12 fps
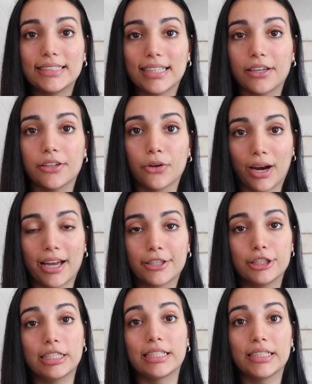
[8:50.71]
that you're
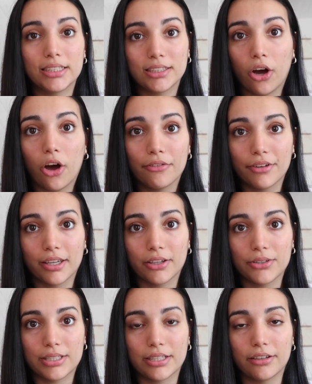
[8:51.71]
actually starving
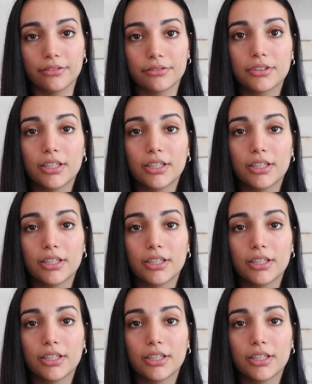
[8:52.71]
yourself